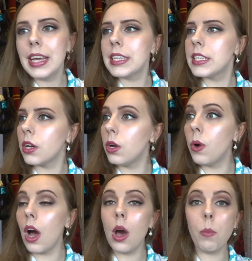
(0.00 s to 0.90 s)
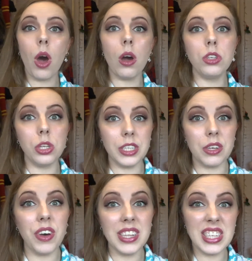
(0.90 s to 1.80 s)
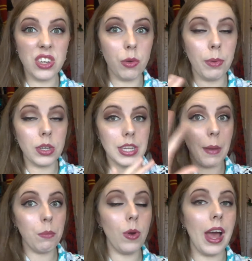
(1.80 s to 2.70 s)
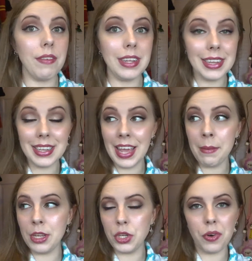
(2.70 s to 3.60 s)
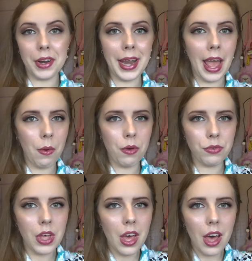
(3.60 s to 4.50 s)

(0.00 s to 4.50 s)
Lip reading: So what I'll do is I'll find the silver box and we'll have a little image right now of